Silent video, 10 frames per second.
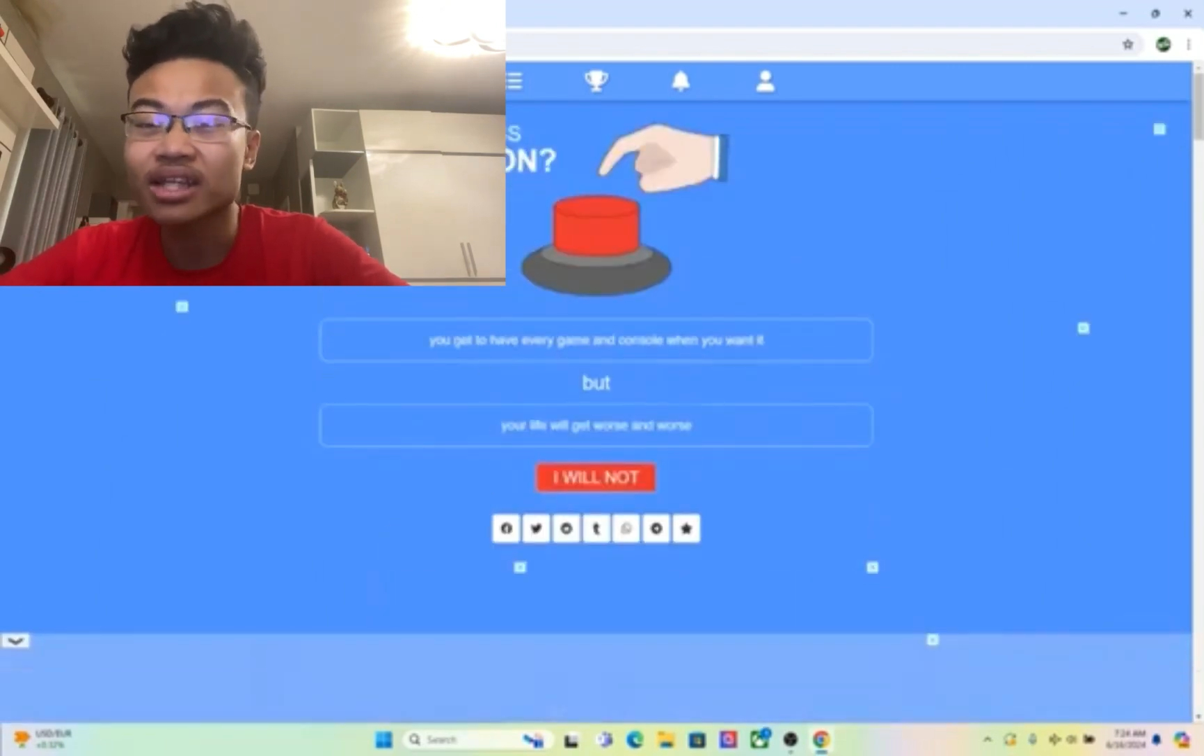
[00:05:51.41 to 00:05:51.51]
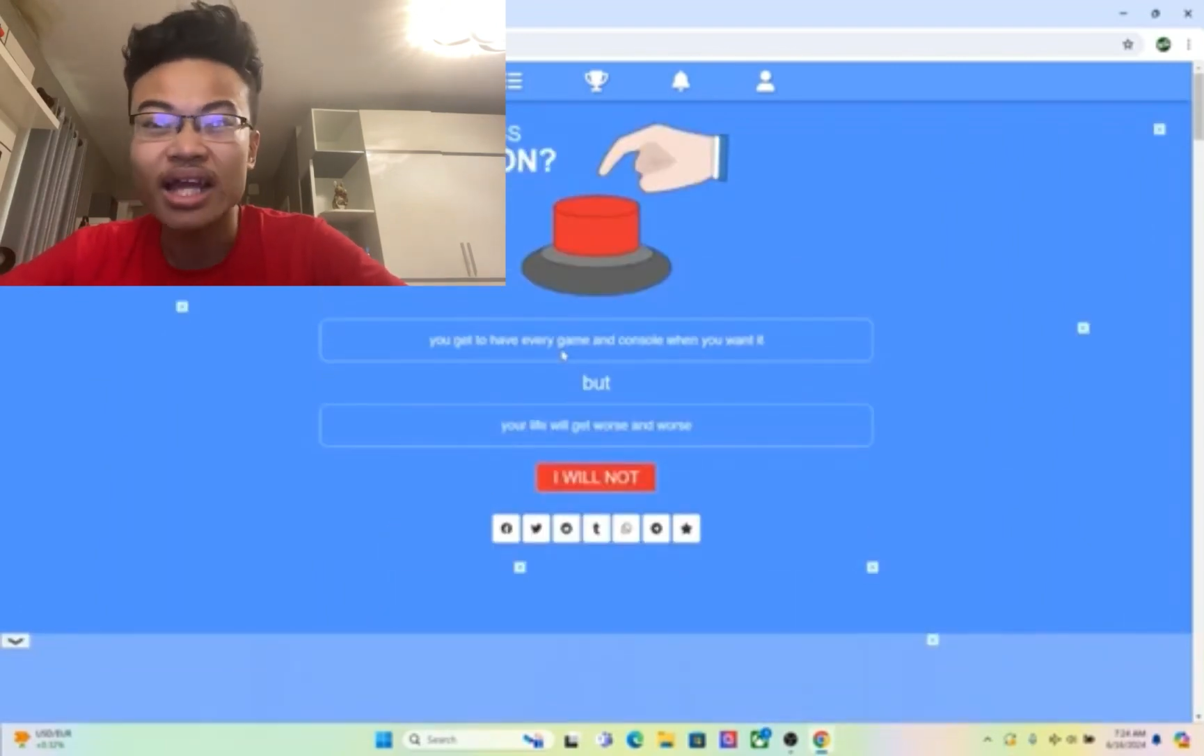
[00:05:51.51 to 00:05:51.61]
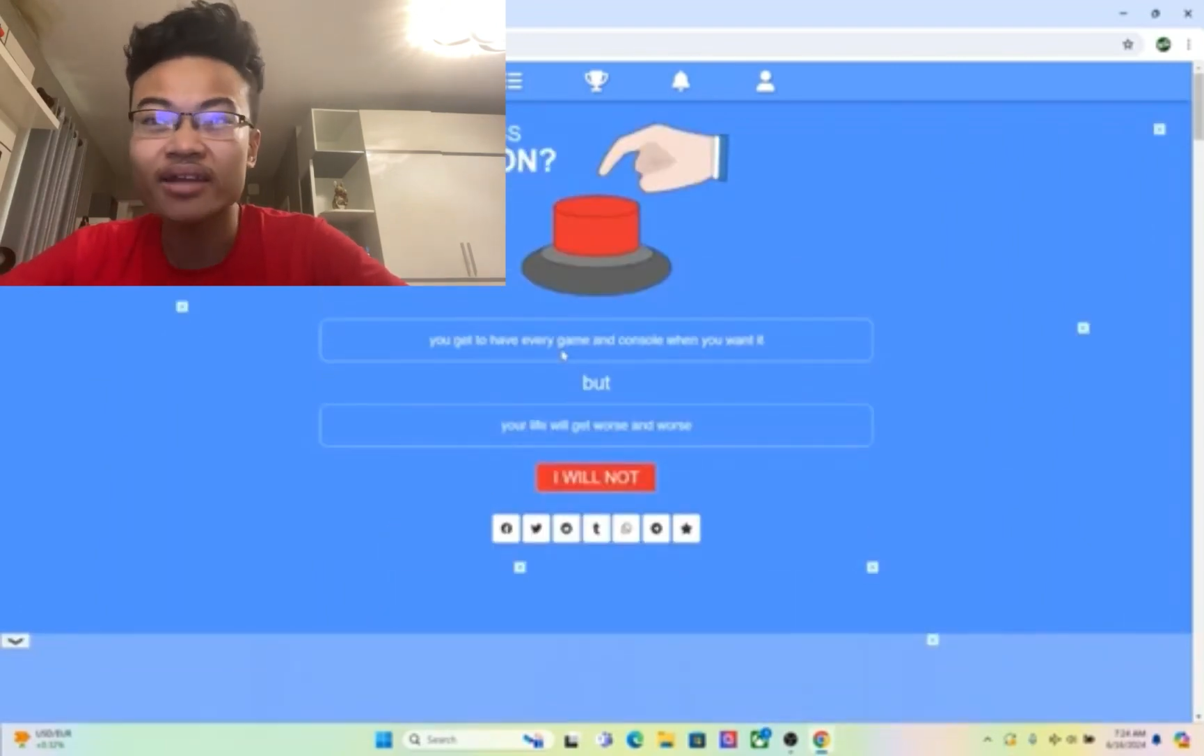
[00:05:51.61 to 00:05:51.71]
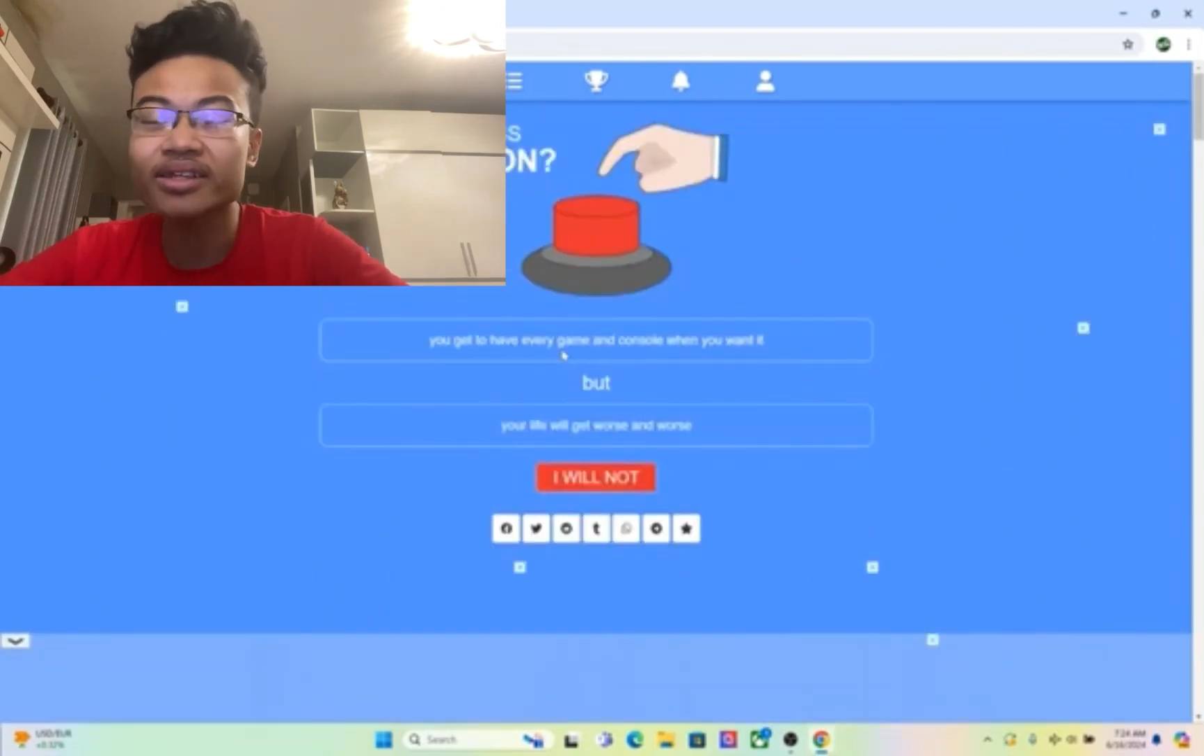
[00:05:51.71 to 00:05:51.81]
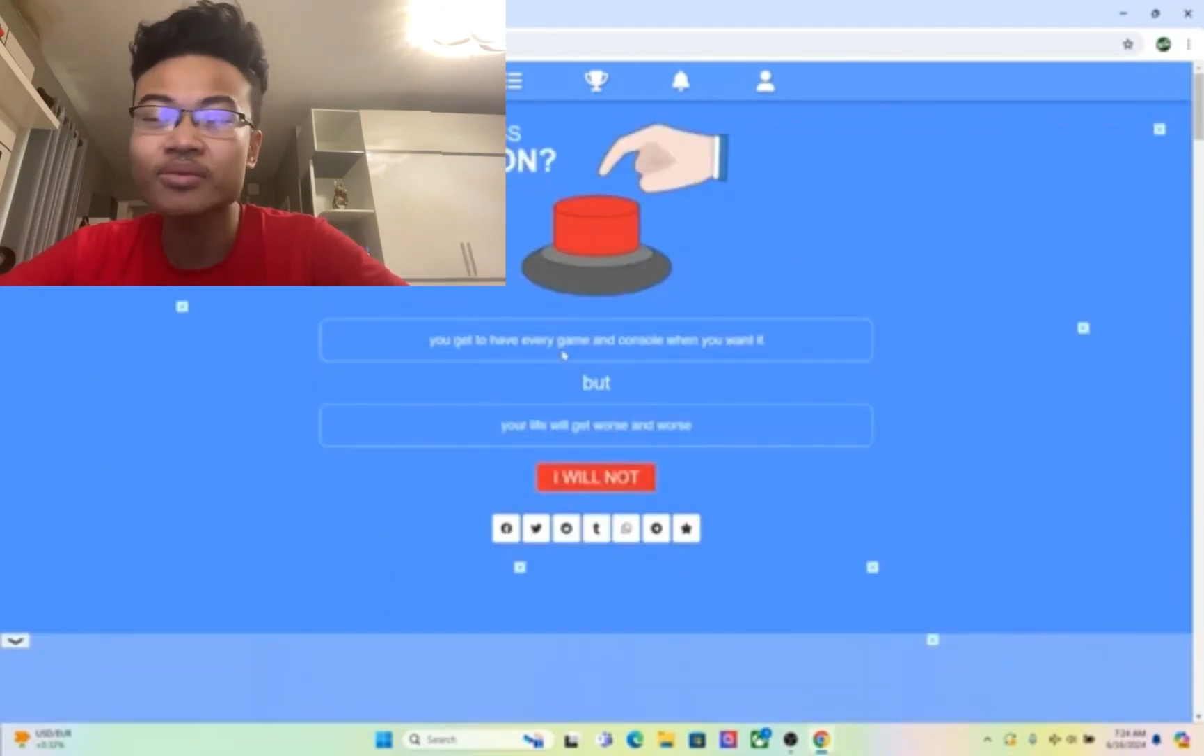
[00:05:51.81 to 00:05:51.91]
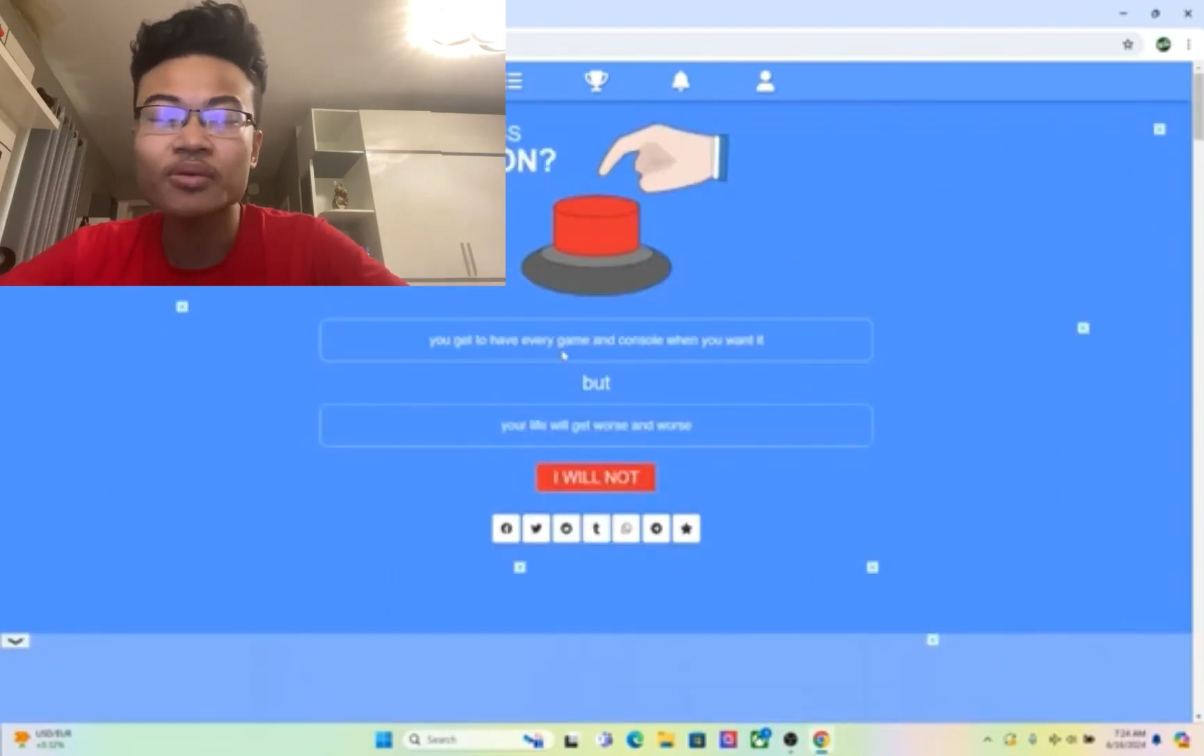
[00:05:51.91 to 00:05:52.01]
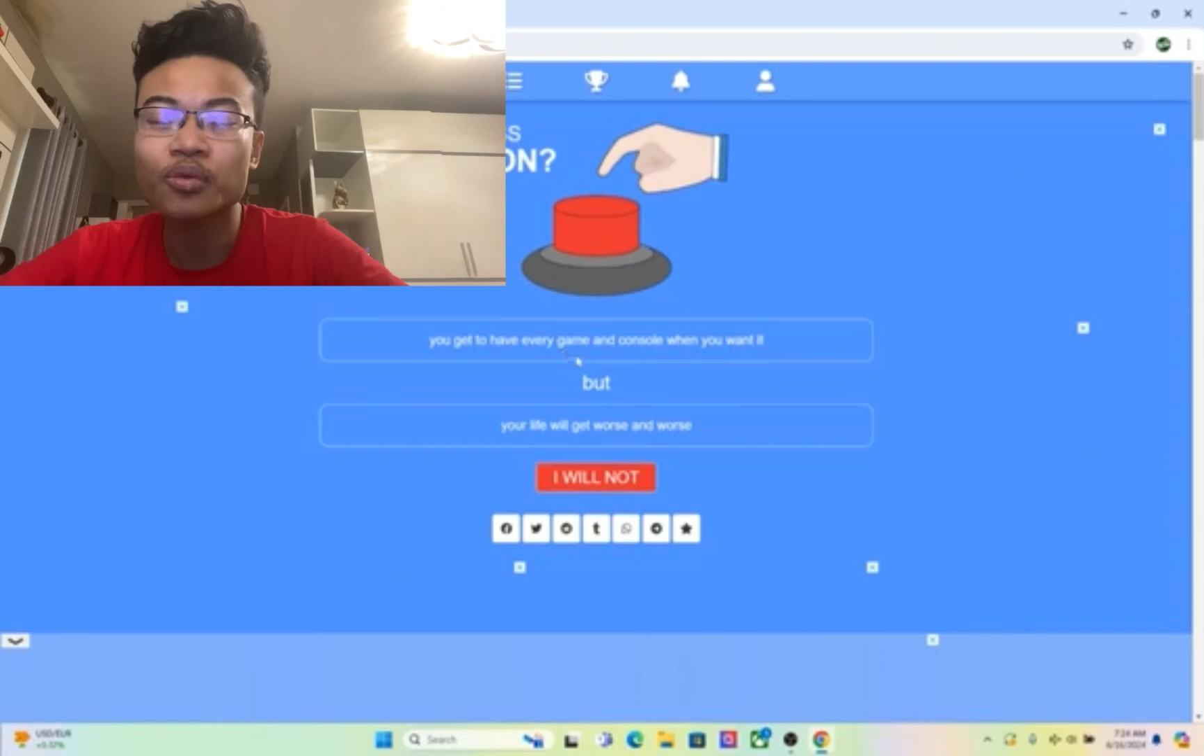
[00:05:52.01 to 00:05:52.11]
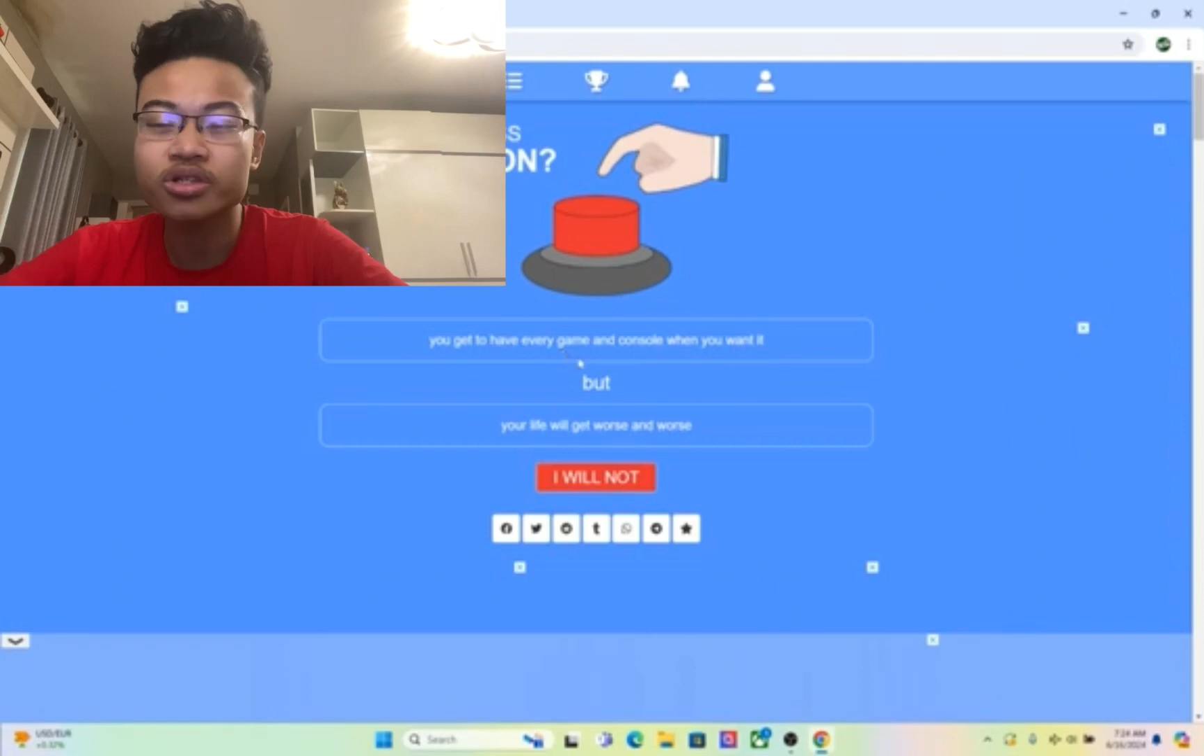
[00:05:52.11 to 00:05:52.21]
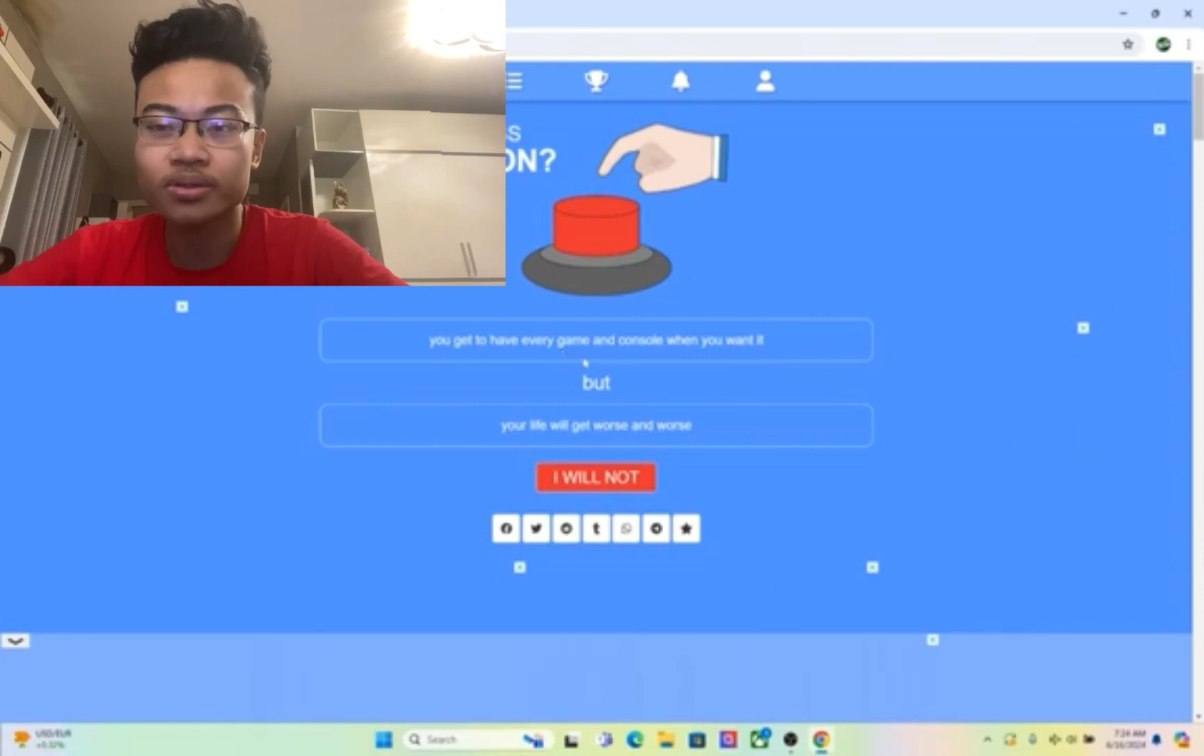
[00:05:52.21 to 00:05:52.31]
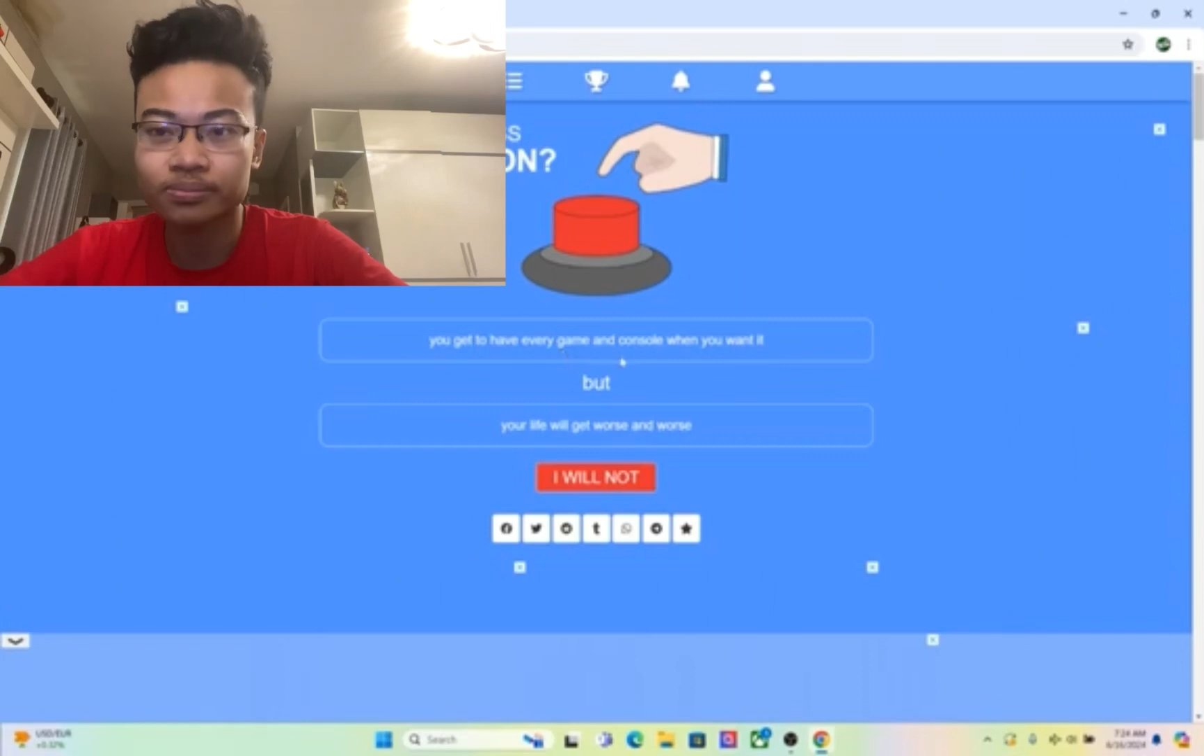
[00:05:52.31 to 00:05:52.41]
I don't think we
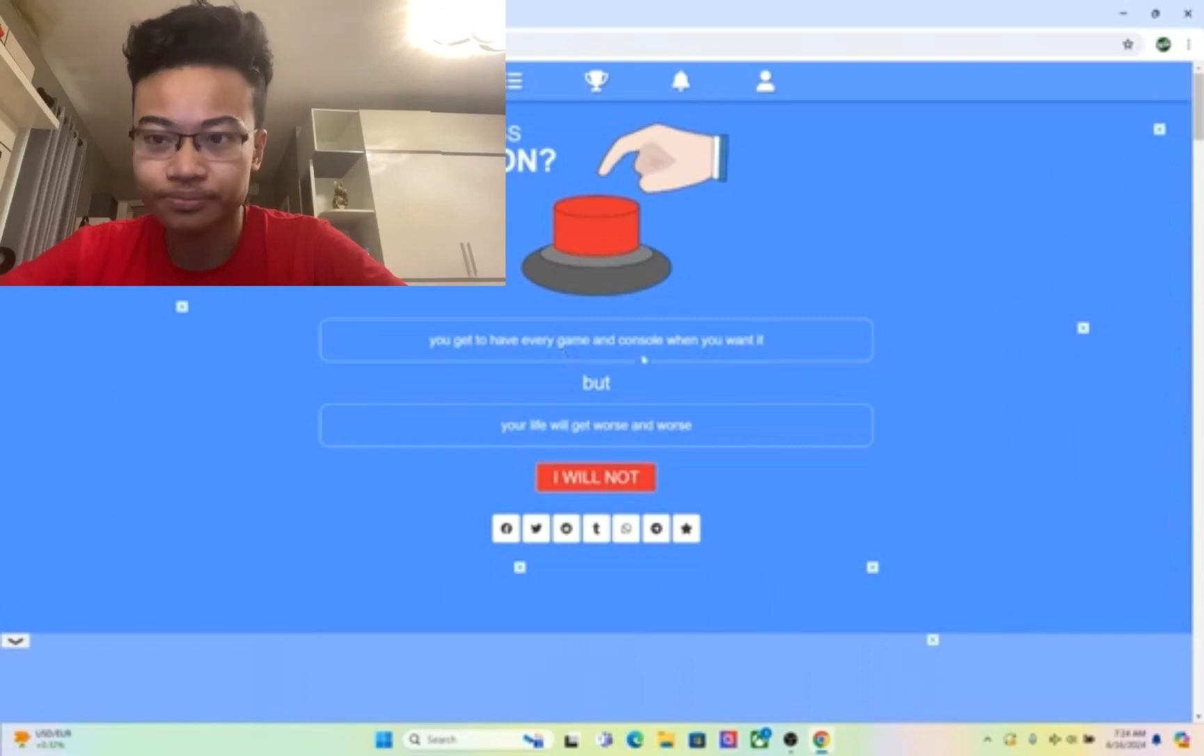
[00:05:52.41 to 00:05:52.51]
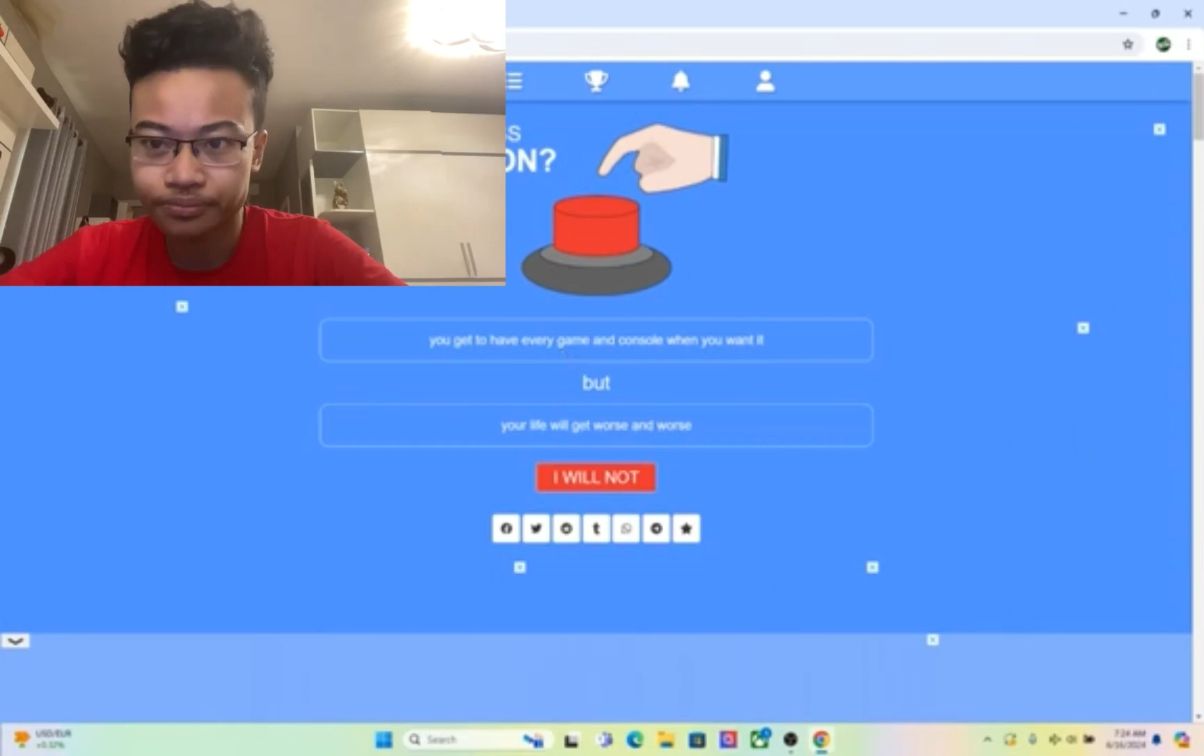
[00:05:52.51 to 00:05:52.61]
watch watching